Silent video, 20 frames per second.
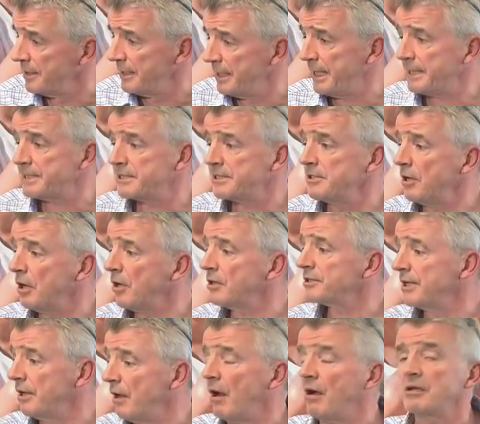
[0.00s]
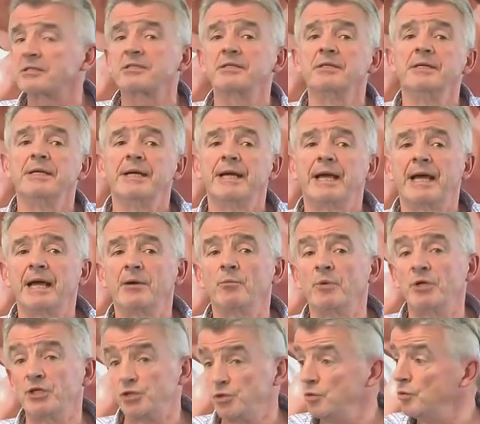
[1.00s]
It's not a lot. Uh,
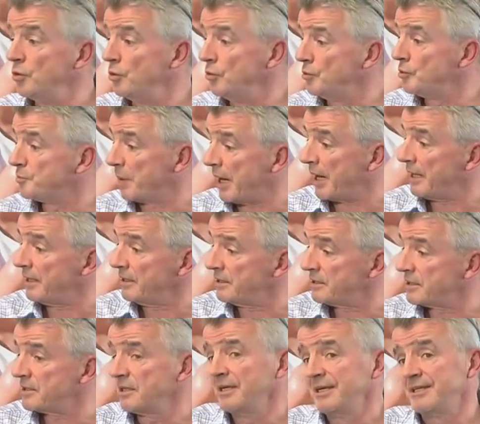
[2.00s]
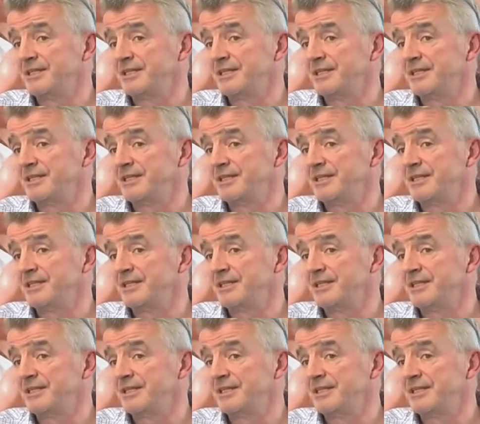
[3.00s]
we do lose pilots.